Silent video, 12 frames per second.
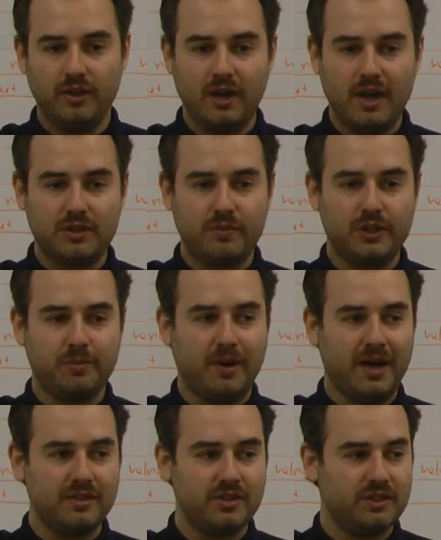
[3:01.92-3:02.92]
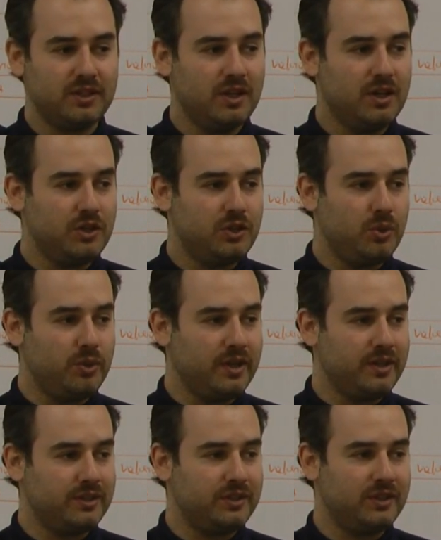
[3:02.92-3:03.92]
as a response to
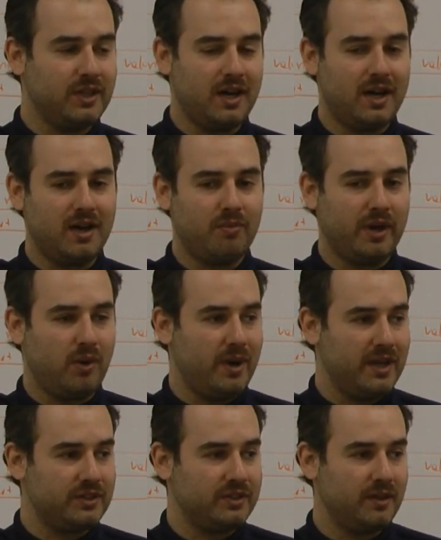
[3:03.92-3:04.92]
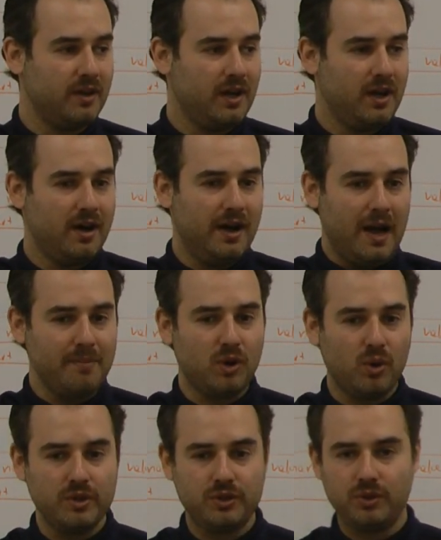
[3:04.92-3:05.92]
this request, I'm
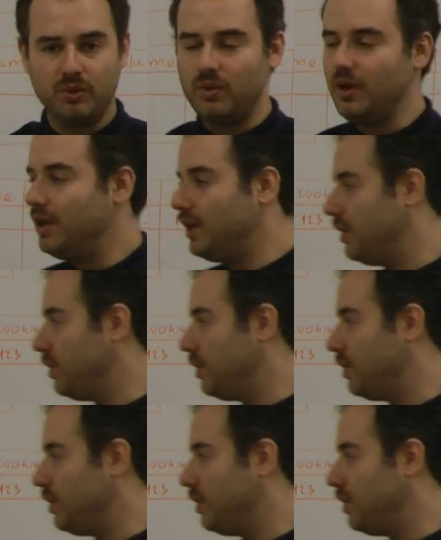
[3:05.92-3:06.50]
going to